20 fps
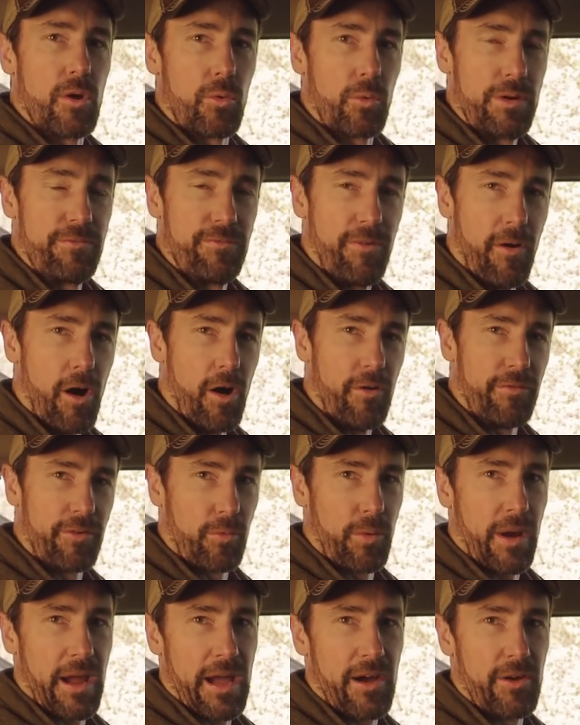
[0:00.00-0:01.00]
revolve
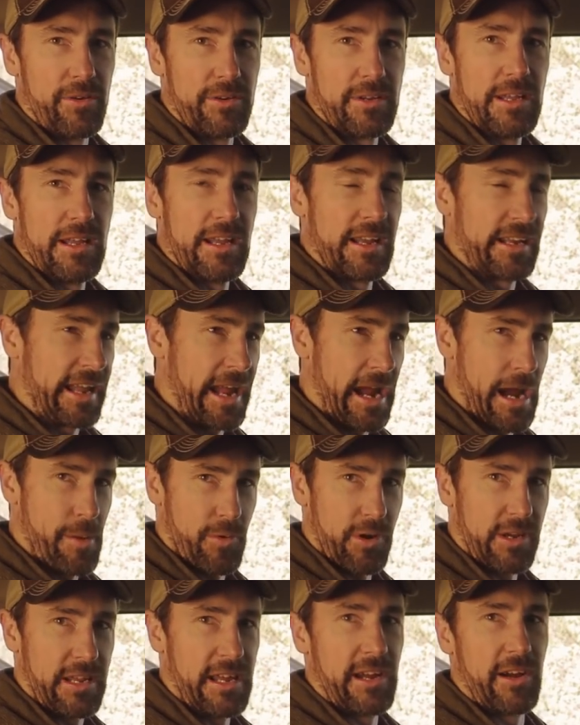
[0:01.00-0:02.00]
around
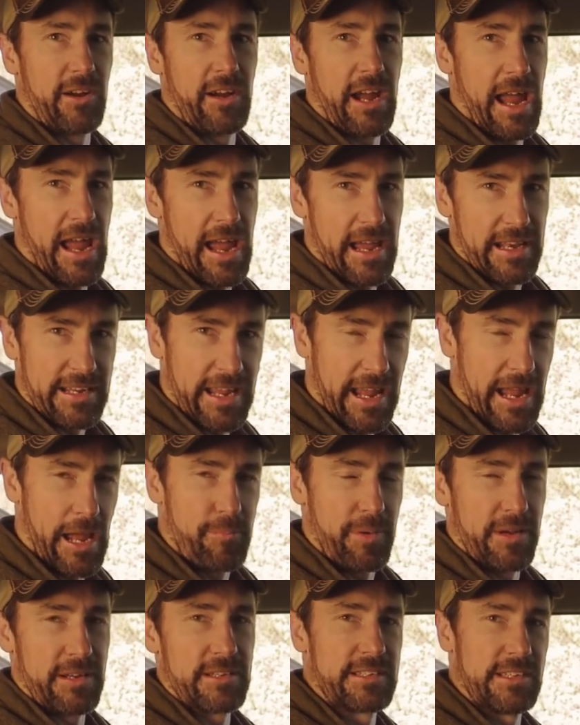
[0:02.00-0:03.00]
camera gear and
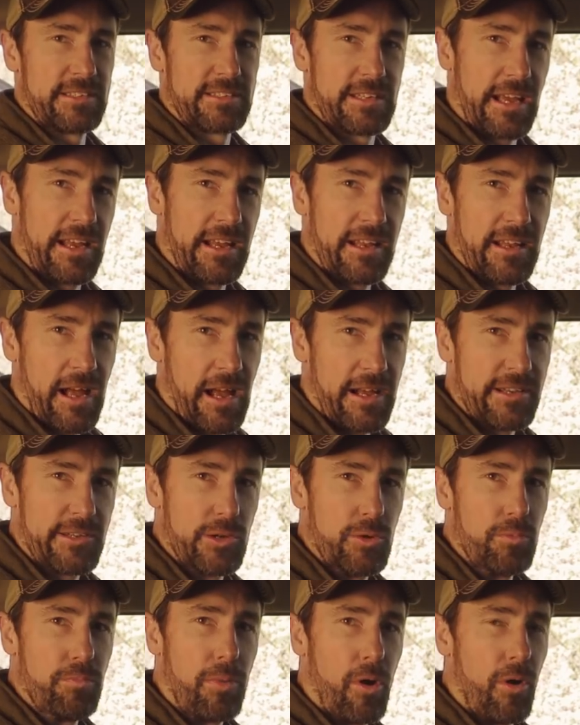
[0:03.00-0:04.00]
camping since I, I
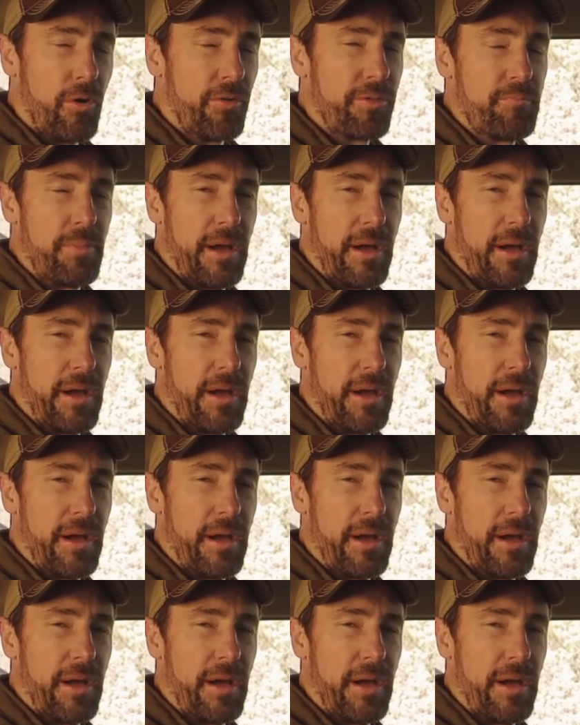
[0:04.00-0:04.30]
do both.